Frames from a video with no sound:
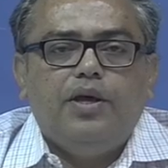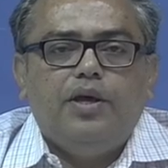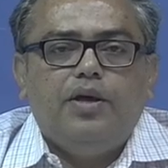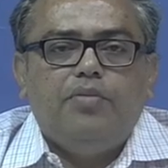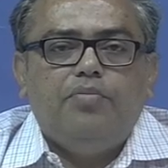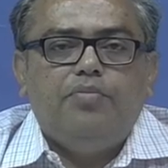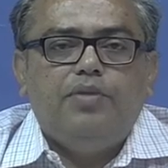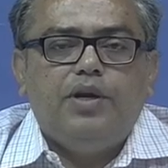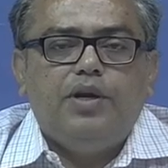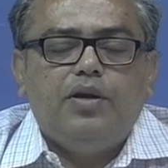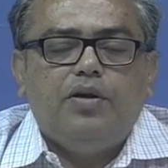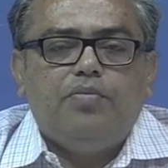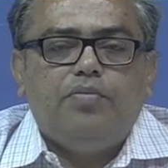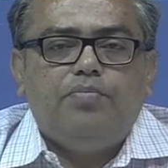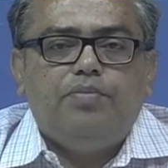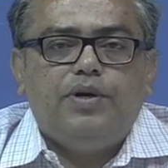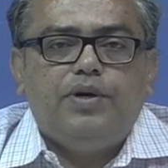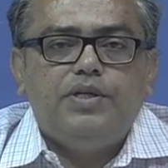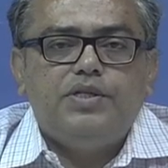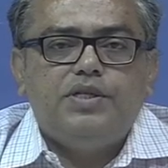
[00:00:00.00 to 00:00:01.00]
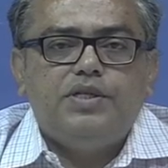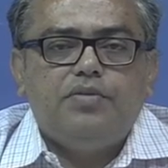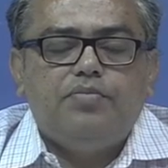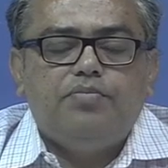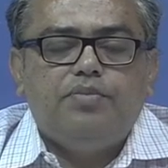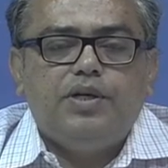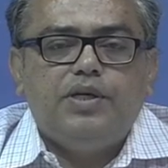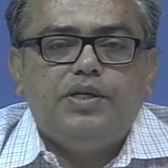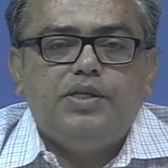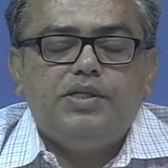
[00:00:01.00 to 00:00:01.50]
Meaning of person
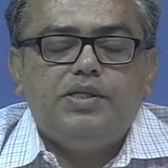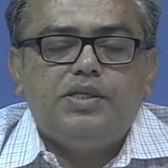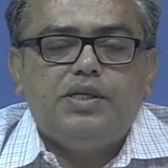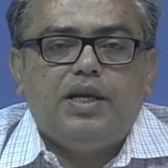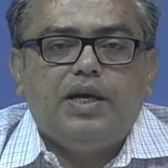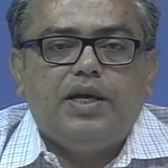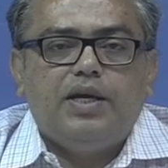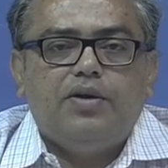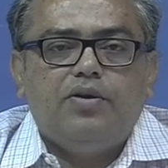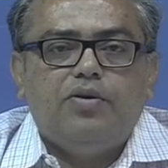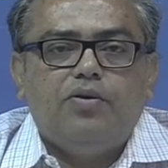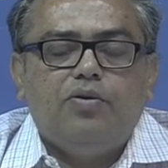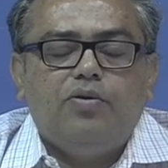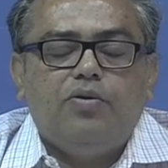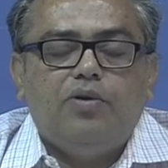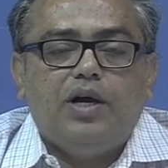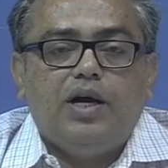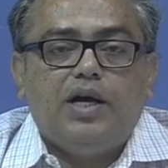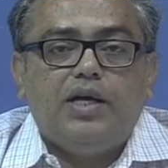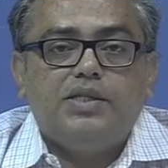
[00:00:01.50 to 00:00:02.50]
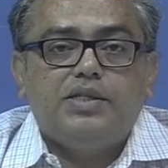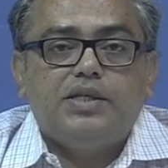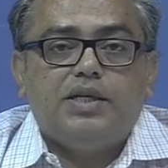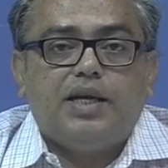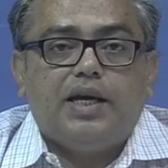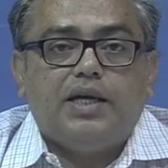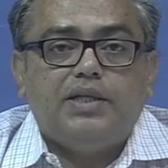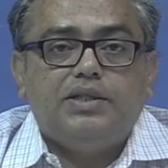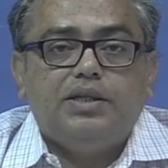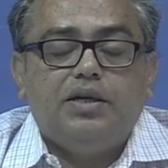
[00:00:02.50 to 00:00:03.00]
means, like, as a
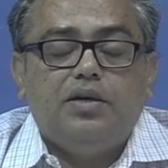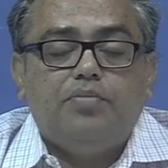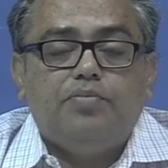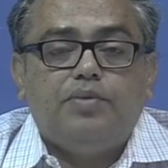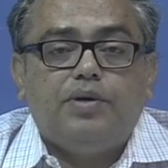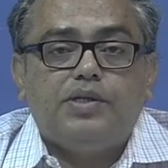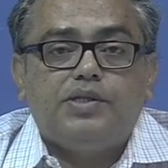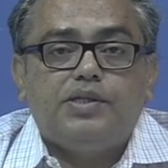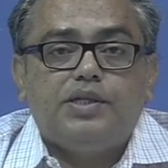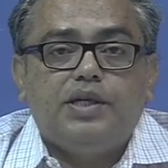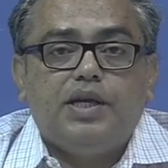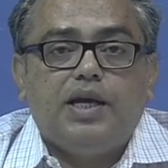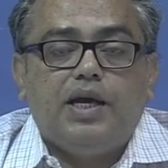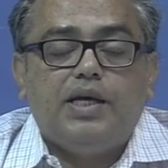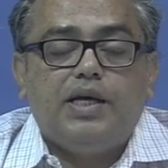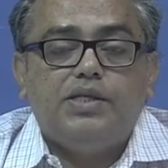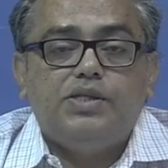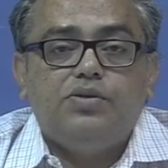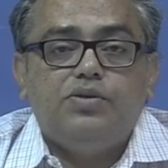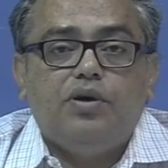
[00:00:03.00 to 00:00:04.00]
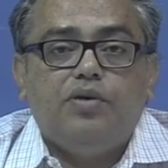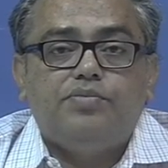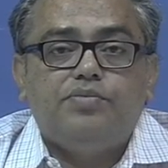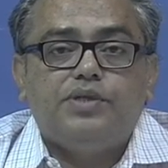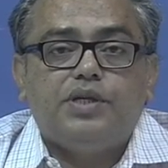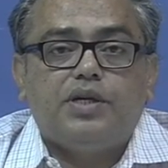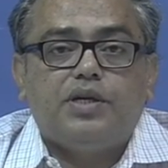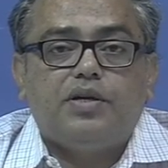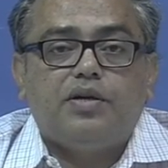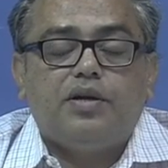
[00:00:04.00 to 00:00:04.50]
natural person, as you have
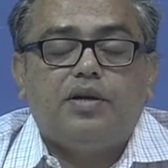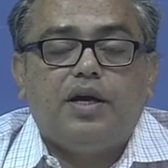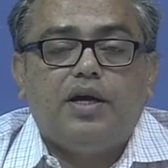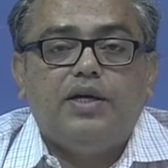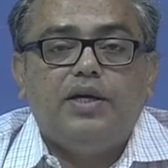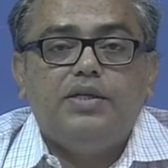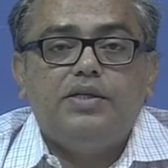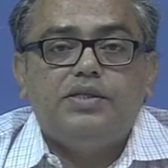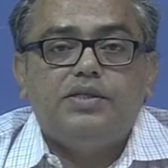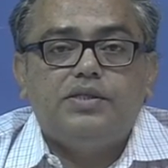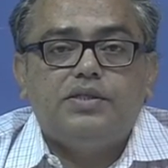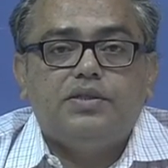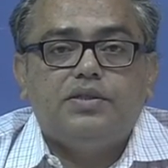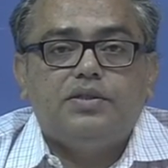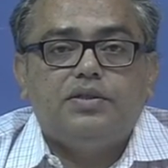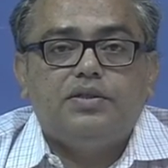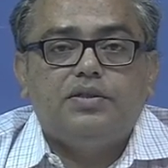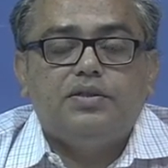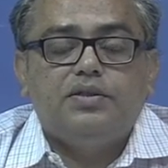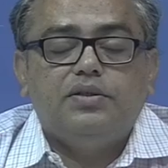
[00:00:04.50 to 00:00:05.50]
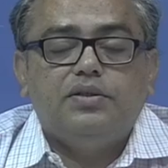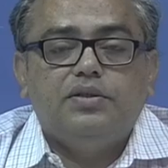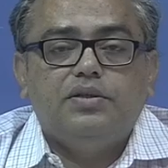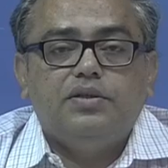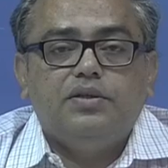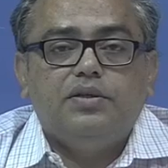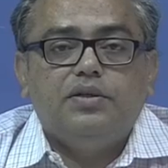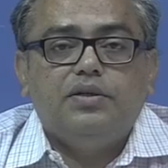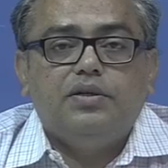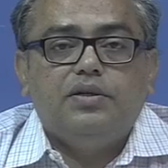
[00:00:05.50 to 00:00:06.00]
certain rights,
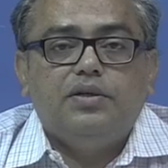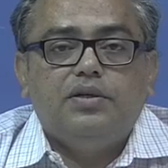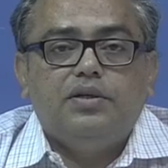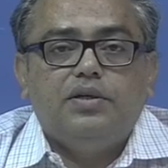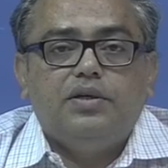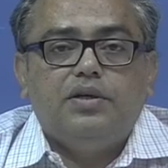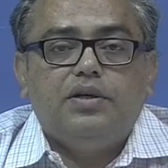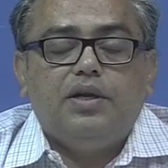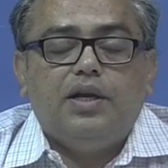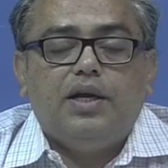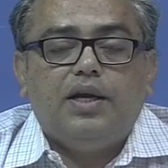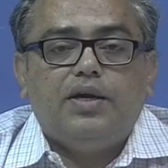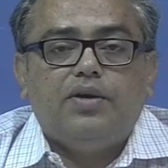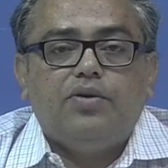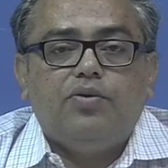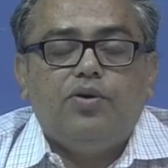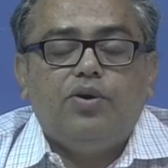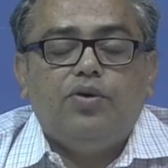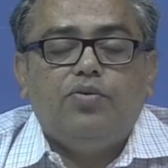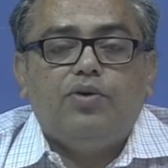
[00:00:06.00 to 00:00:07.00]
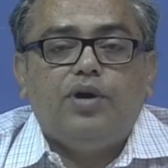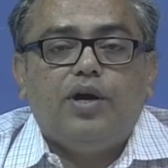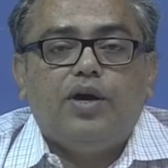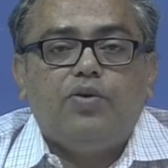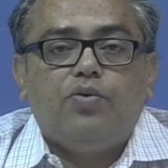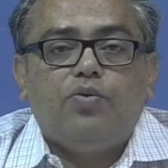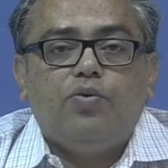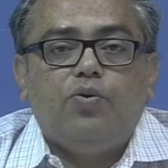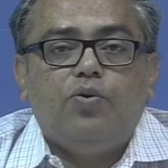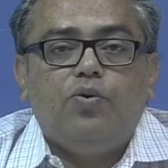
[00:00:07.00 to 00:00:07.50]
like, you can
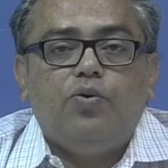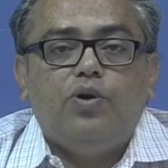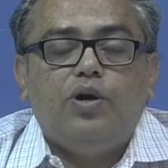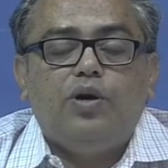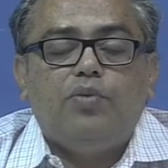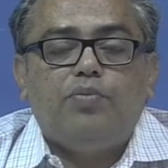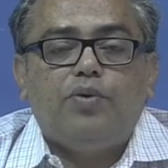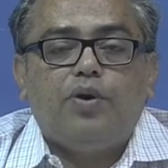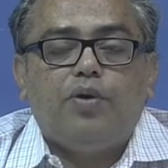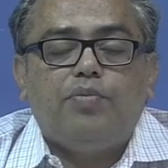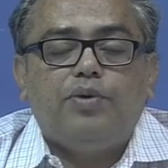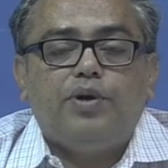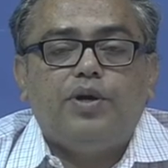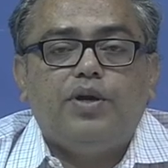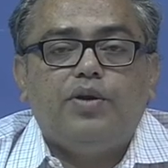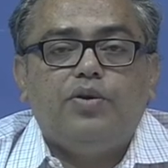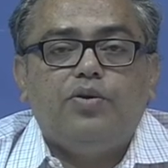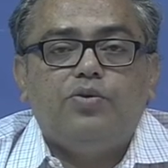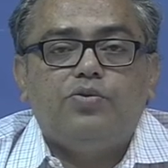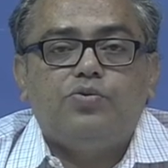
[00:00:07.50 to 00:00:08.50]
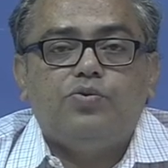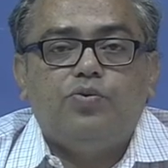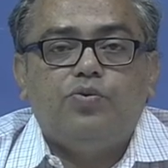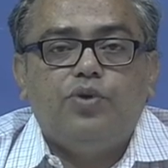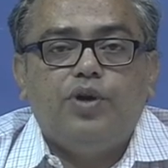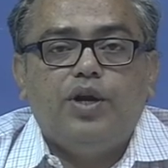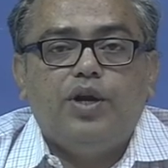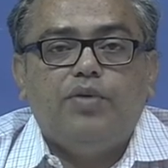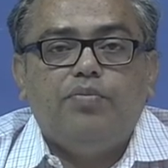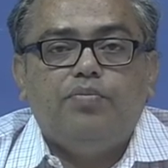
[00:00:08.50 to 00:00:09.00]
hold a property in your own
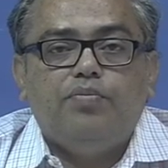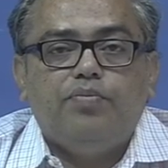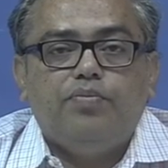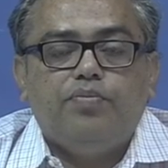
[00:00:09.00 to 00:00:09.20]
name,